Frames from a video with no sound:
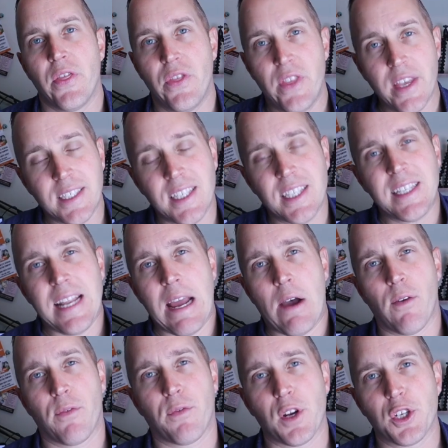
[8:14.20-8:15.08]
This is
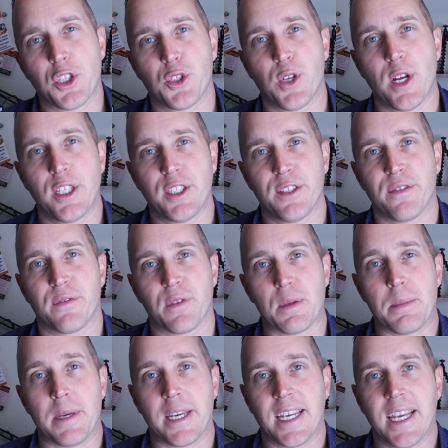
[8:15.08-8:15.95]
now a frustration
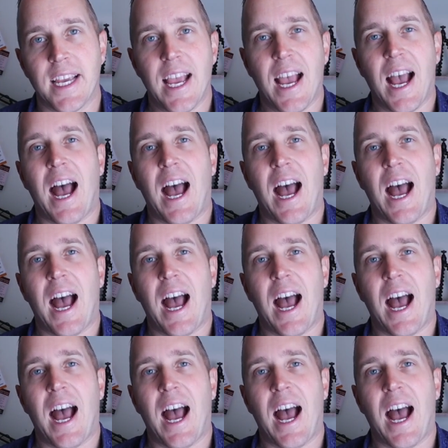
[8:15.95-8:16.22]
for me.